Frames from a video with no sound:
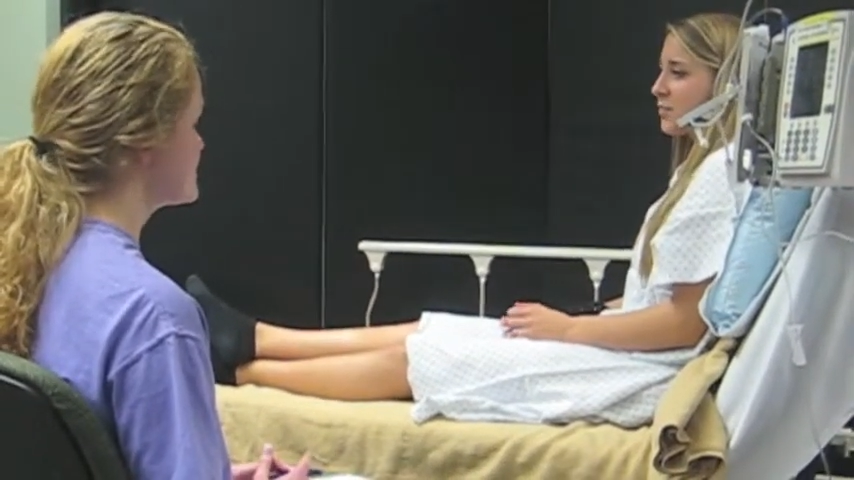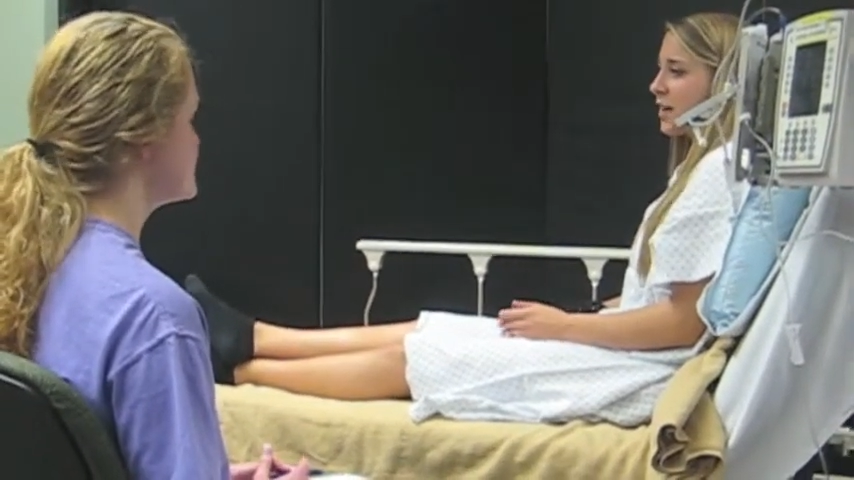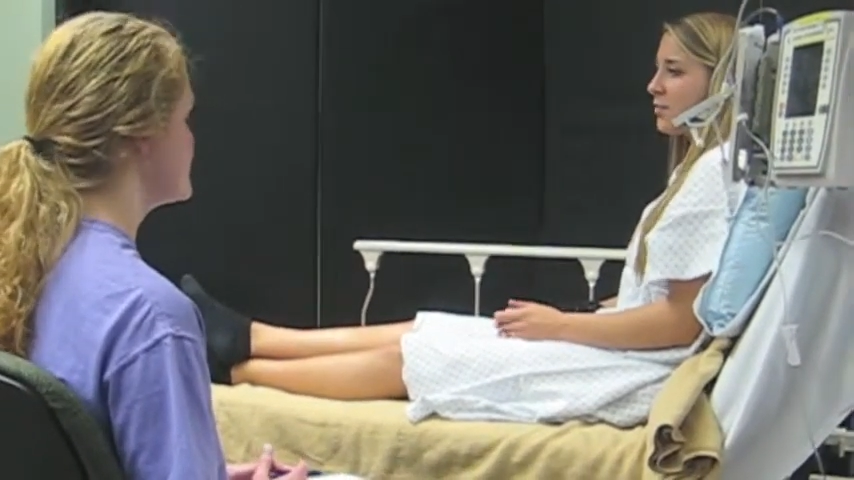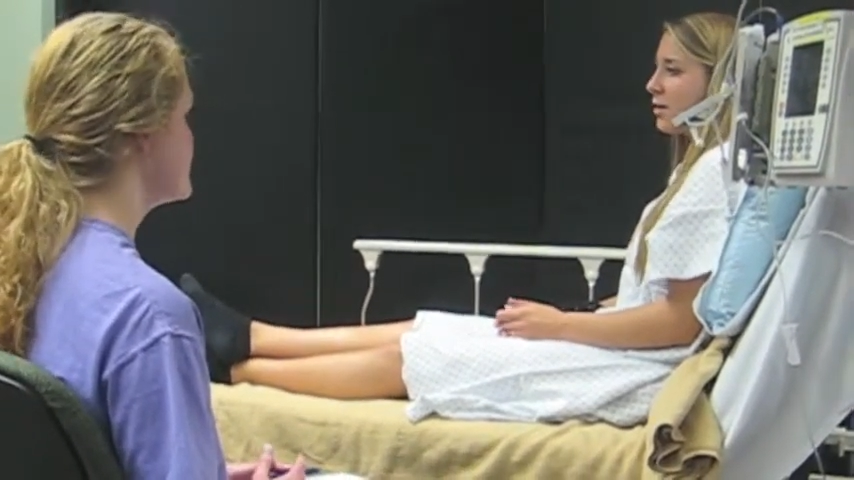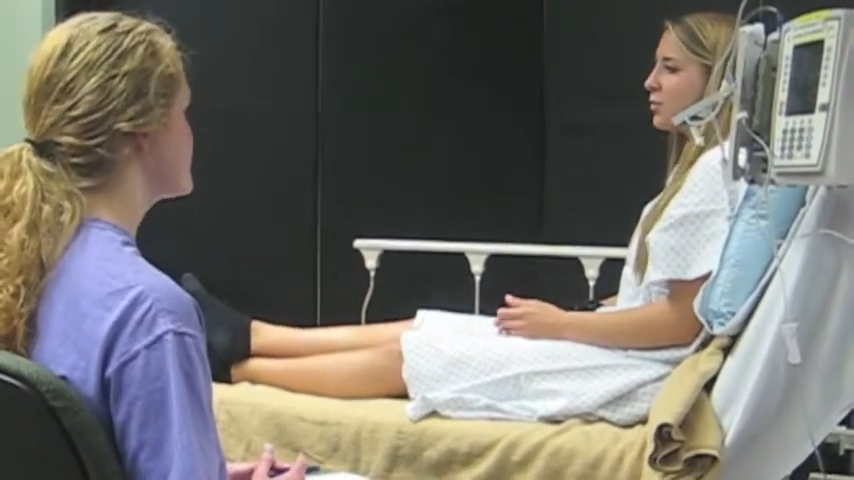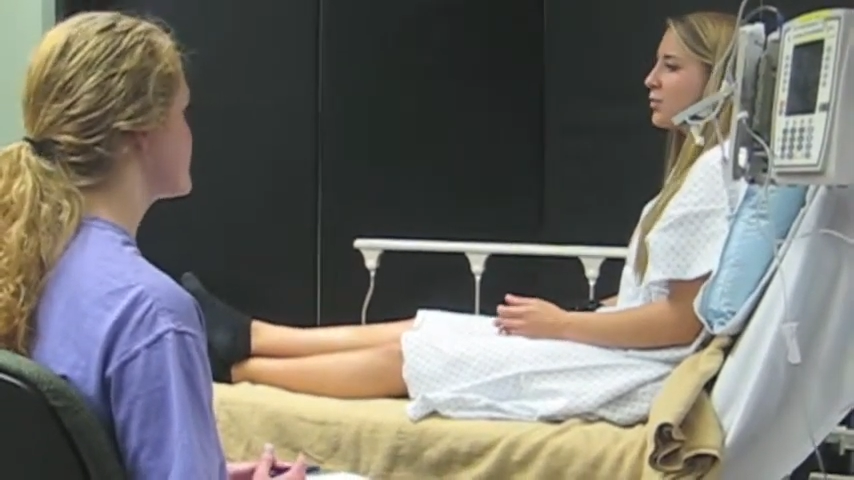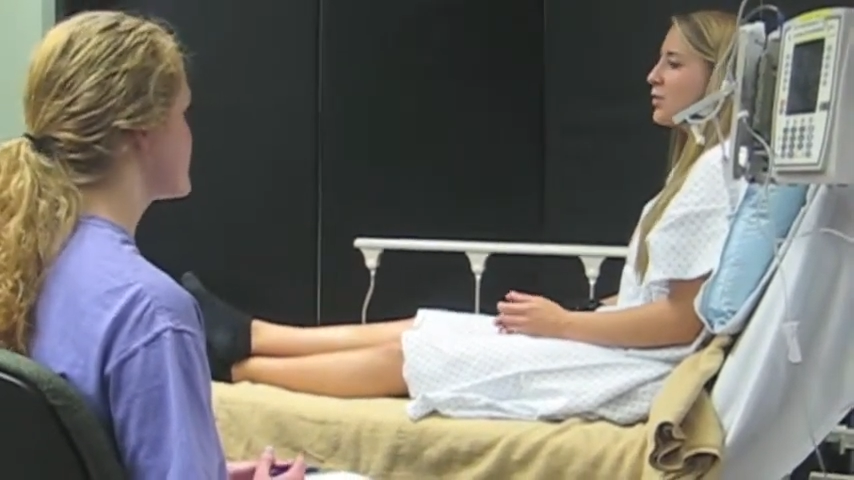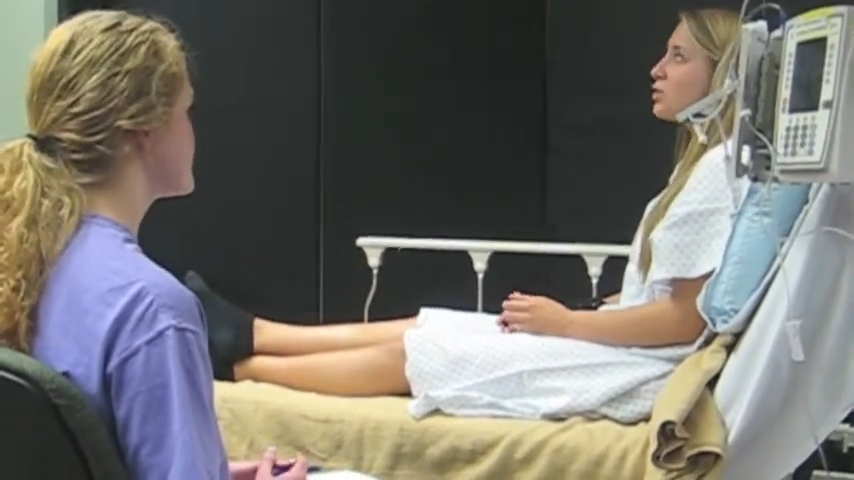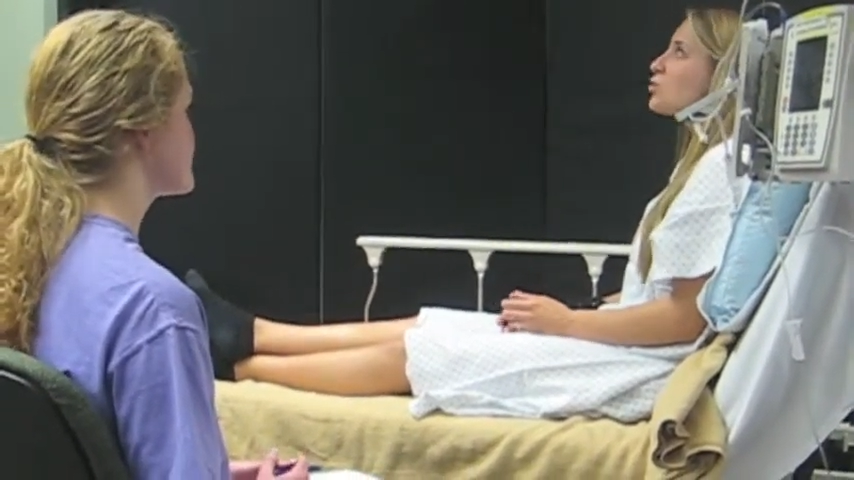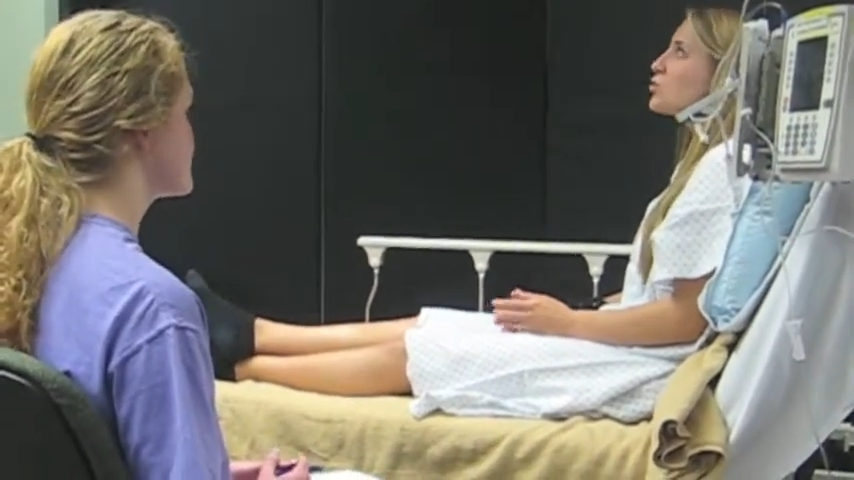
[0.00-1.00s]
I've been able to
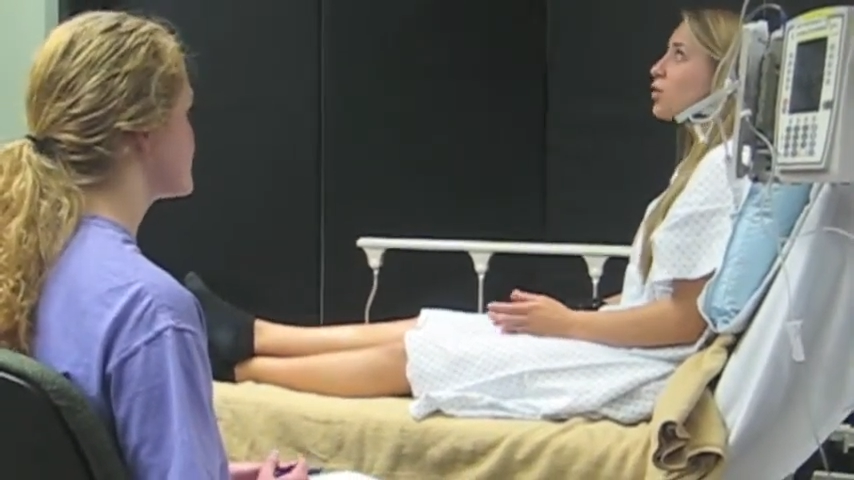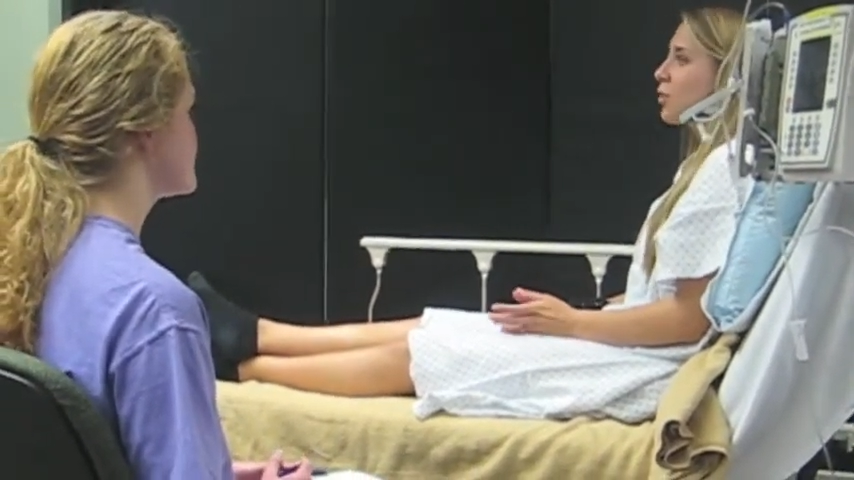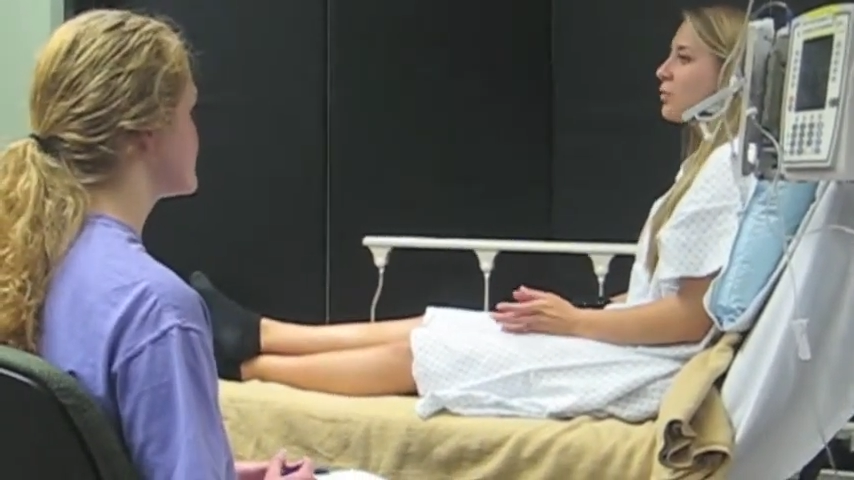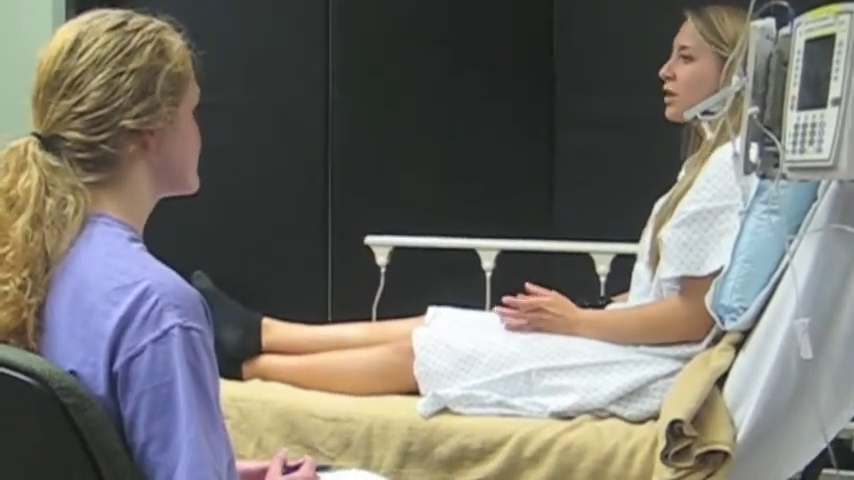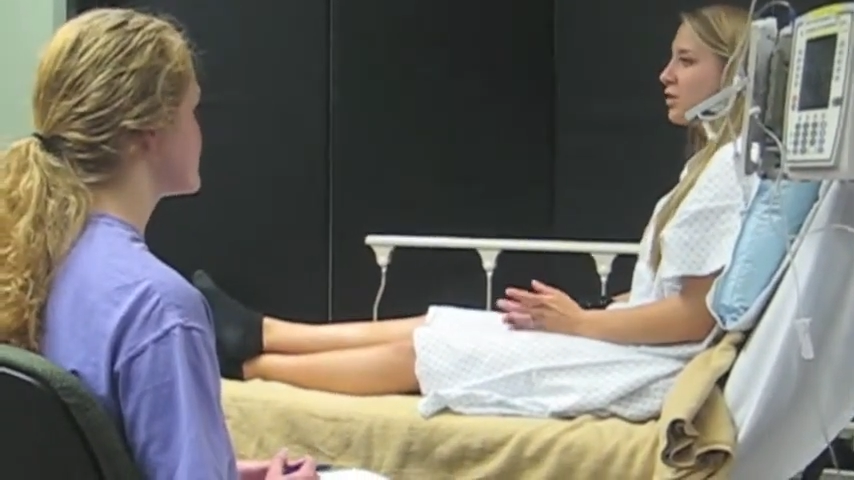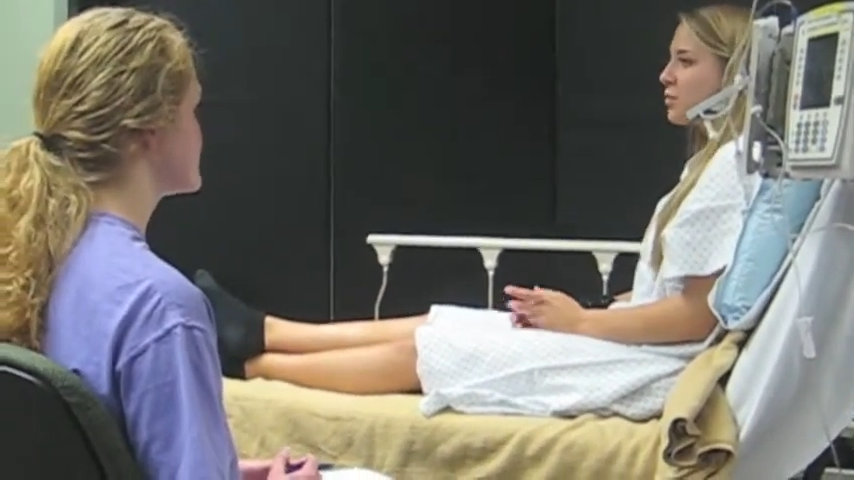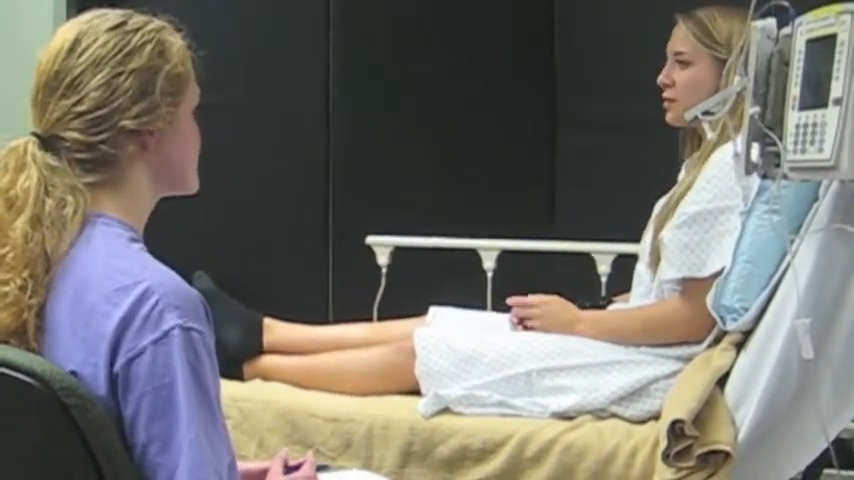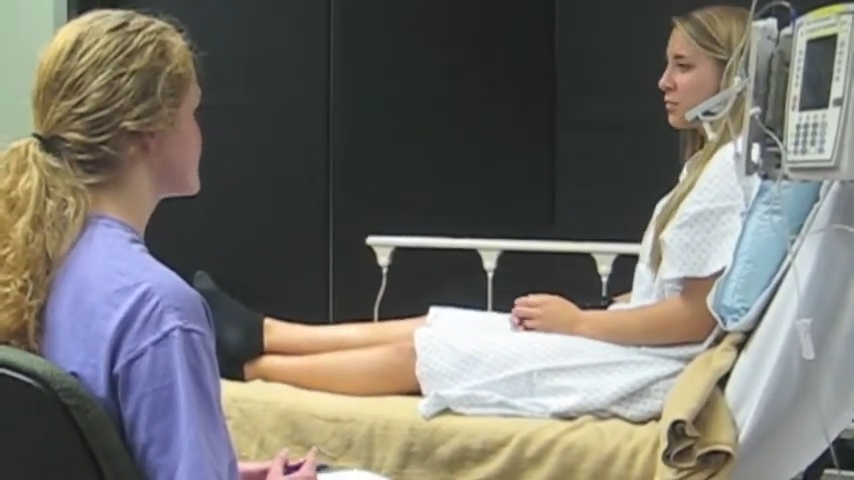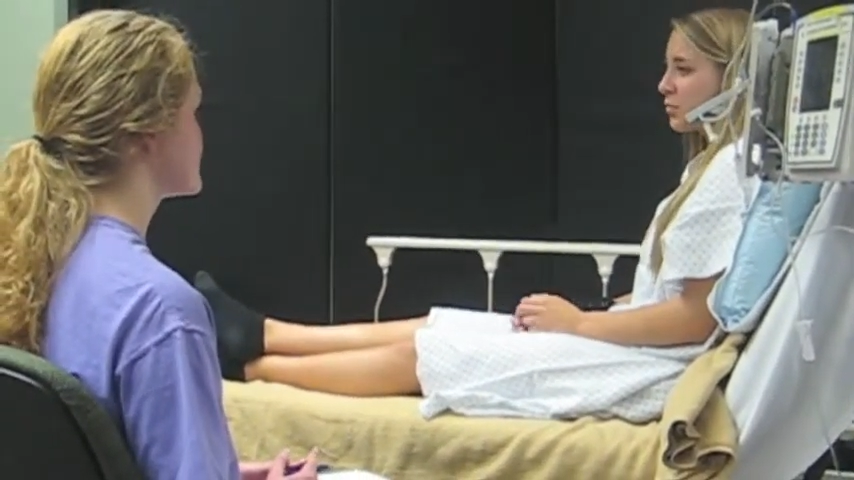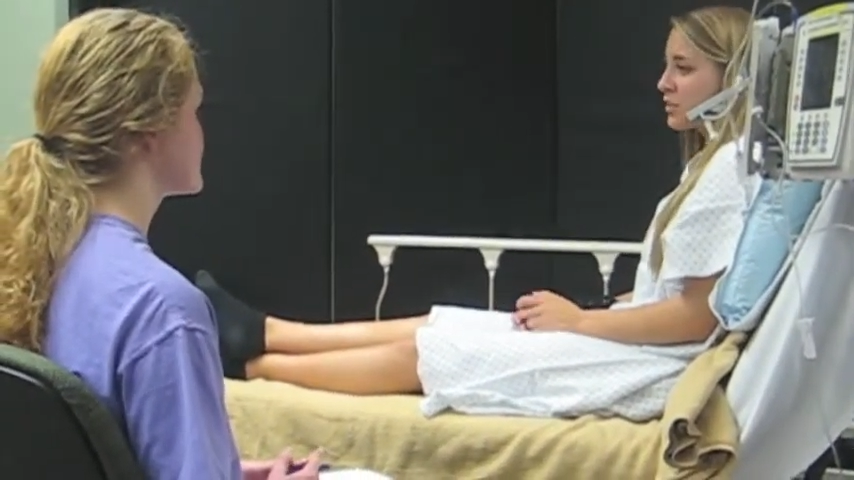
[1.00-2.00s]
meet so many new people